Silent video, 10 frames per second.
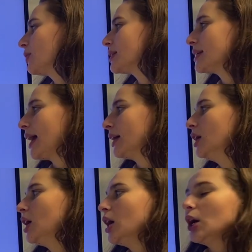would say,
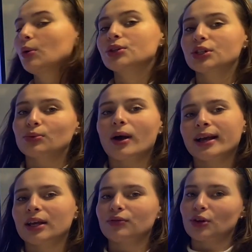which is why
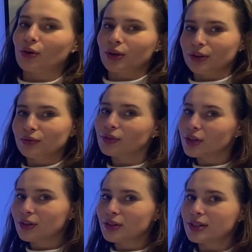if you got
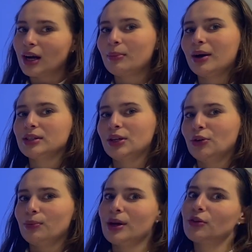confused about it
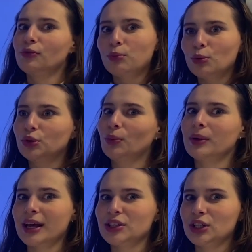not being
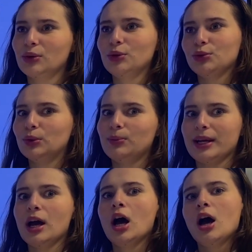2:30, which would
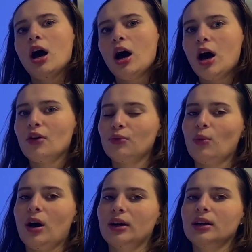be
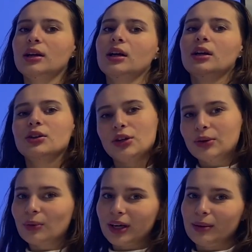1:30,
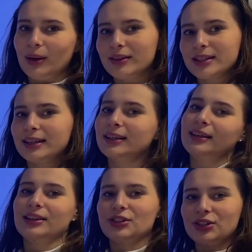don't worry about it.
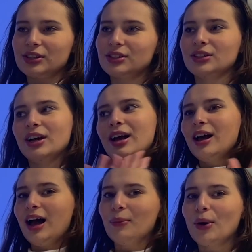It's just
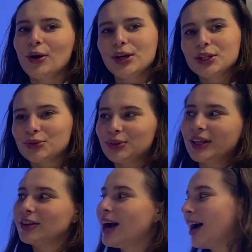a Polish rule
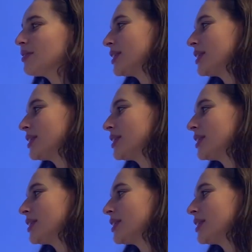that you have